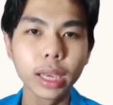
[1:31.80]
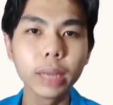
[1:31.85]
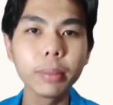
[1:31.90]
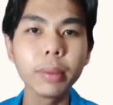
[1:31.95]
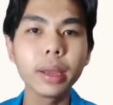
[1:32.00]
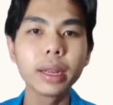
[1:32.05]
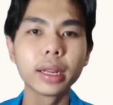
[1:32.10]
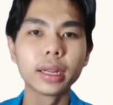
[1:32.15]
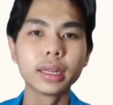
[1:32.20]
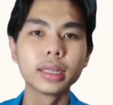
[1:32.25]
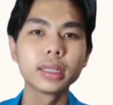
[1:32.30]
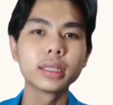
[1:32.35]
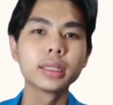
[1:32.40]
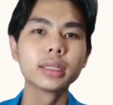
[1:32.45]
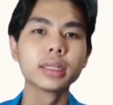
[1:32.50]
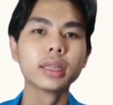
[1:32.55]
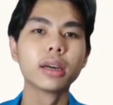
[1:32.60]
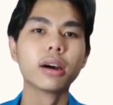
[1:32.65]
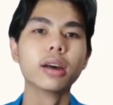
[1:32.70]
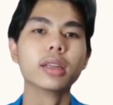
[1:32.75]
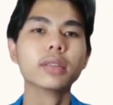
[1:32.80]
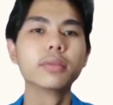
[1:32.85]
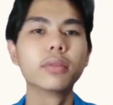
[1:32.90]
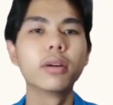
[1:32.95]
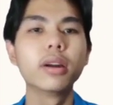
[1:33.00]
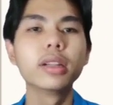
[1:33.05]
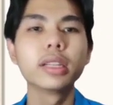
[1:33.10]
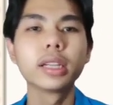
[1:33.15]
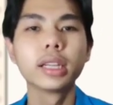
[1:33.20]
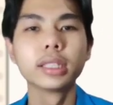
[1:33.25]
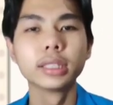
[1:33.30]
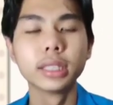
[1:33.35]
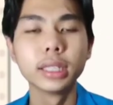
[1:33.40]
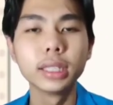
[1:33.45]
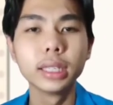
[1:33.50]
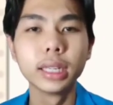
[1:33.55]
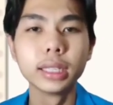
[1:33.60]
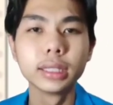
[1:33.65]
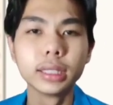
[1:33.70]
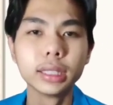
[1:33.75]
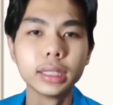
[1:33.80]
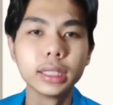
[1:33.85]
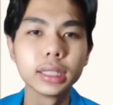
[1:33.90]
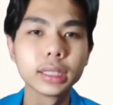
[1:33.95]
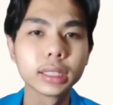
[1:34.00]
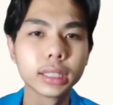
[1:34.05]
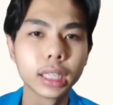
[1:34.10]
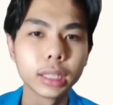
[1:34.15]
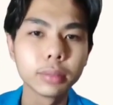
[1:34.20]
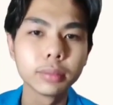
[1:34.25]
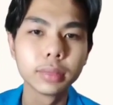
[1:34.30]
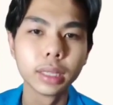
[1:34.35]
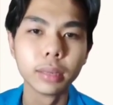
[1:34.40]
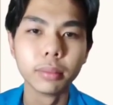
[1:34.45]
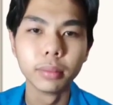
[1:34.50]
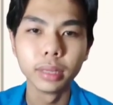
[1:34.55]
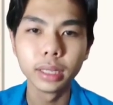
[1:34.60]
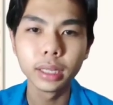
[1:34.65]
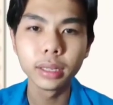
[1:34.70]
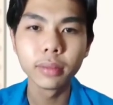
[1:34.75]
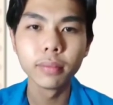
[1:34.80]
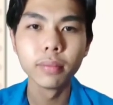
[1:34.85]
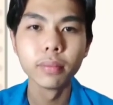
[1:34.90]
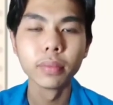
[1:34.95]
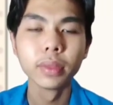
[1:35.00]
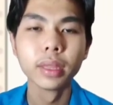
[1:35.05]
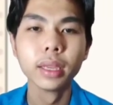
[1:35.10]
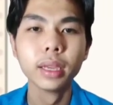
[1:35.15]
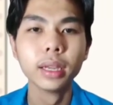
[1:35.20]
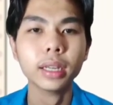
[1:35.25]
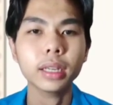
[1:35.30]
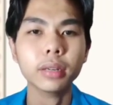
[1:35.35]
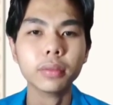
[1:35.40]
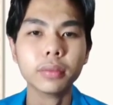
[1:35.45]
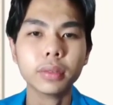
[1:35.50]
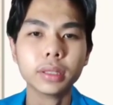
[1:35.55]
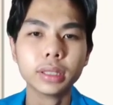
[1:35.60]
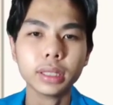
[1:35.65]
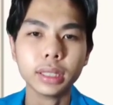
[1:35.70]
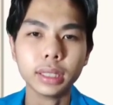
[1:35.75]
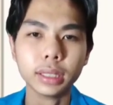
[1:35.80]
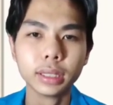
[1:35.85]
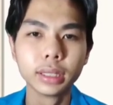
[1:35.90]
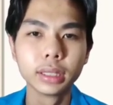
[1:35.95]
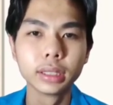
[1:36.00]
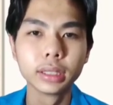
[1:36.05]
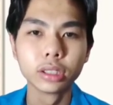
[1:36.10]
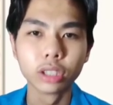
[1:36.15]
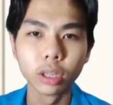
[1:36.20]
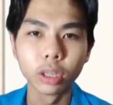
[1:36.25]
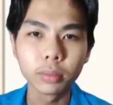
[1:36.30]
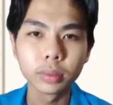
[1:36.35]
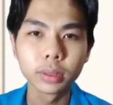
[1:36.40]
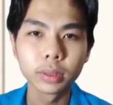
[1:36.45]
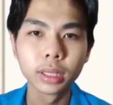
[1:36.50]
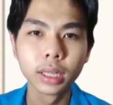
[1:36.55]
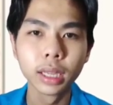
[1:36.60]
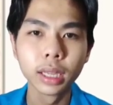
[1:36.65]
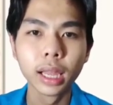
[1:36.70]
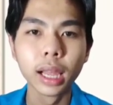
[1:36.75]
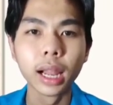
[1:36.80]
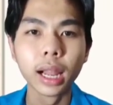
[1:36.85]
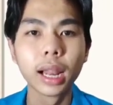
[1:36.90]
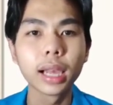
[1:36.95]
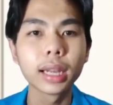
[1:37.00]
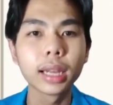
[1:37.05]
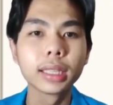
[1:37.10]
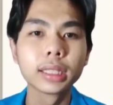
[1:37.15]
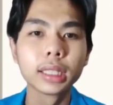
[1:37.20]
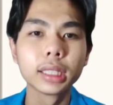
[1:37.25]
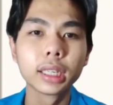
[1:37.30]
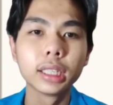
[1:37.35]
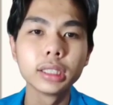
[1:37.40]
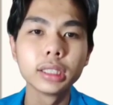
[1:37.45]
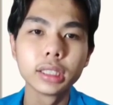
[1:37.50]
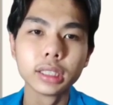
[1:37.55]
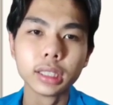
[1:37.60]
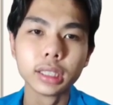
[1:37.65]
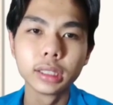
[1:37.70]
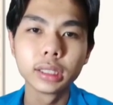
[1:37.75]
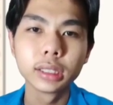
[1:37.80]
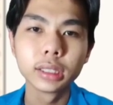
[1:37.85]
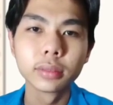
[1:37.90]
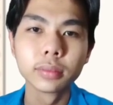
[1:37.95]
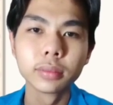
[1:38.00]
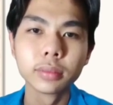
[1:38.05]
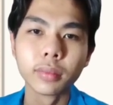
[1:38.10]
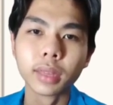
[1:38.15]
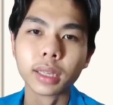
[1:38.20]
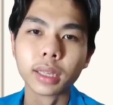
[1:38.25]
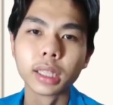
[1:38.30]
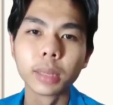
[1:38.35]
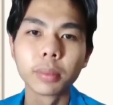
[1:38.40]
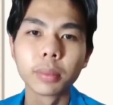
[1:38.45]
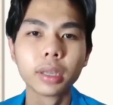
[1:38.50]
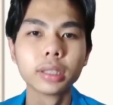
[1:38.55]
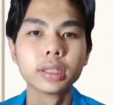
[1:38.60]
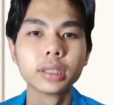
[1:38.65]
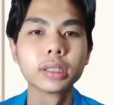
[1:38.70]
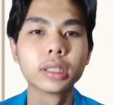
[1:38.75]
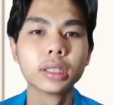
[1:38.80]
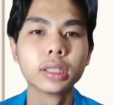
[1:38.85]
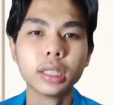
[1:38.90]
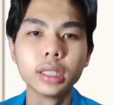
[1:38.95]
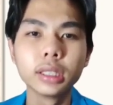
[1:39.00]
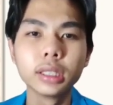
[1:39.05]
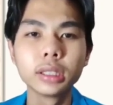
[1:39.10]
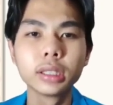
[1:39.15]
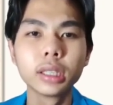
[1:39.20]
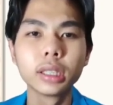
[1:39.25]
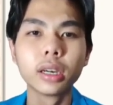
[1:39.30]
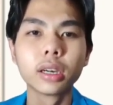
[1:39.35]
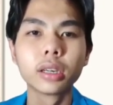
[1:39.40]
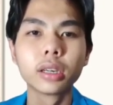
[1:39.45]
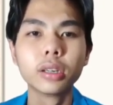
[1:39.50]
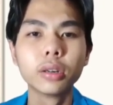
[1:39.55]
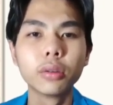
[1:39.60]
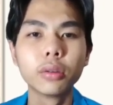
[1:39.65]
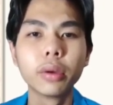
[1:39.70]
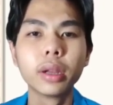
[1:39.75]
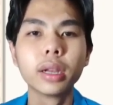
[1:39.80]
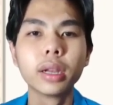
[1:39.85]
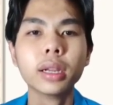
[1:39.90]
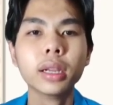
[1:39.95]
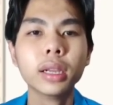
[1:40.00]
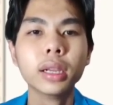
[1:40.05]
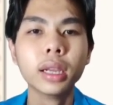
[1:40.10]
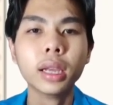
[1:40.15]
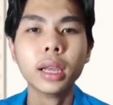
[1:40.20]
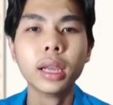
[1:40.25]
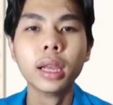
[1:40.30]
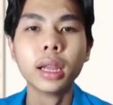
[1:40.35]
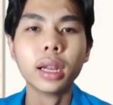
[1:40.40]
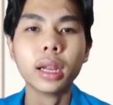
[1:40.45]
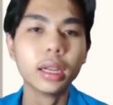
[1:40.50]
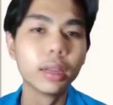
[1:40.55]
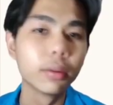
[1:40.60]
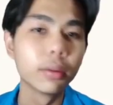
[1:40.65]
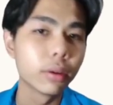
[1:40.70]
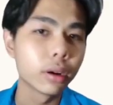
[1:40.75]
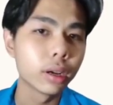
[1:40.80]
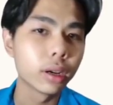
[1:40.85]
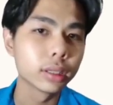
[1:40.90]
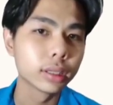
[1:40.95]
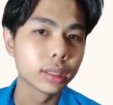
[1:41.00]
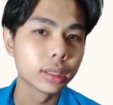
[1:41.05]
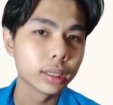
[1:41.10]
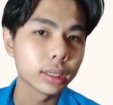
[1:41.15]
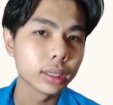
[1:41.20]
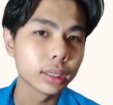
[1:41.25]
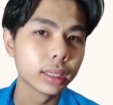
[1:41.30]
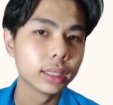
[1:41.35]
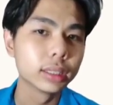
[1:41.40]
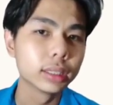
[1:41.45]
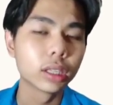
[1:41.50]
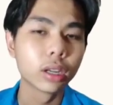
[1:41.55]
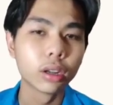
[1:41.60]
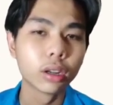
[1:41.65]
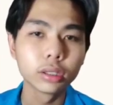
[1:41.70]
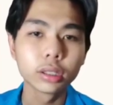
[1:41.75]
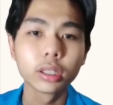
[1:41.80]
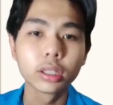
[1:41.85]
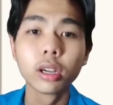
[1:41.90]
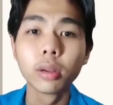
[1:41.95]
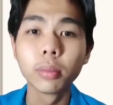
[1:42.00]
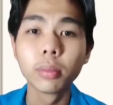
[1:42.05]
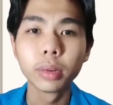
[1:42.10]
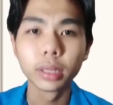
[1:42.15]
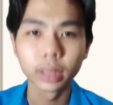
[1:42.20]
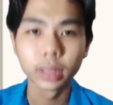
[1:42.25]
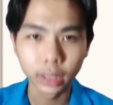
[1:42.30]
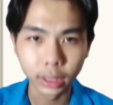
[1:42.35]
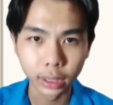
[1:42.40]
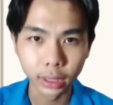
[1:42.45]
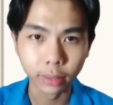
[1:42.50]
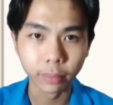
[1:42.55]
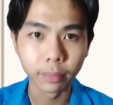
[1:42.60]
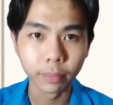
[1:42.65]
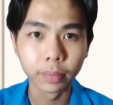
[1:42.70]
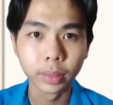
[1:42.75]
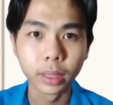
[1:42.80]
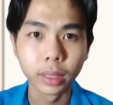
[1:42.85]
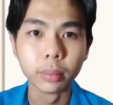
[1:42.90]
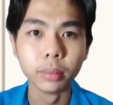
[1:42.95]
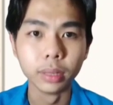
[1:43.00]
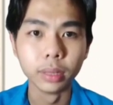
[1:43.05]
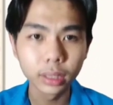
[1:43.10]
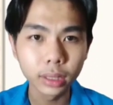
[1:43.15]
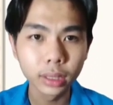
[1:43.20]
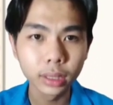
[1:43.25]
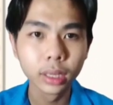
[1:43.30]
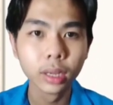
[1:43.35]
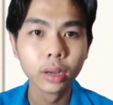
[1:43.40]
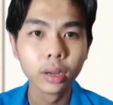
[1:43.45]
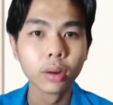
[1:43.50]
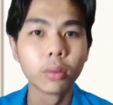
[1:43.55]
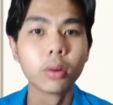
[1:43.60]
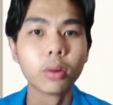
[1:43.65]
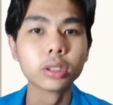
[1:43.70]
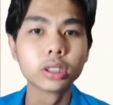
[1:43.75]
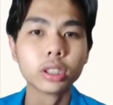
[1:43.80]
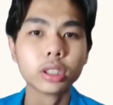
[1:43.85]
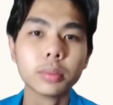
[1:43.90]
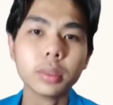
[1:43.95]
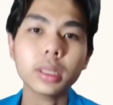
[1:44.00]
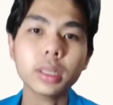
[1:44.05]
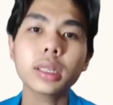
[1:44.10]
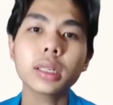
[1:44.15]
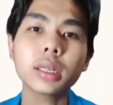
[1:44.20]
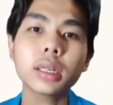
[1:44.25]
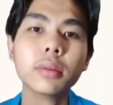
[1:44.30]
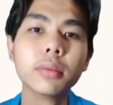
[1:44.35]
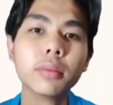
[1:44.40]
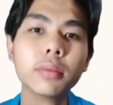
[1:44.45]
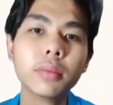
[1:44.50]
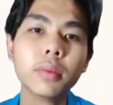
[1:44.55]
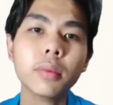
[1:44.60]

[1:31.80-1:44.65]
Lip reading: In manner of articulation, there are six types, namely, the first is stops, like nasal consonants. Stop consonants occur when the vocal tract is closed completely, but or stop the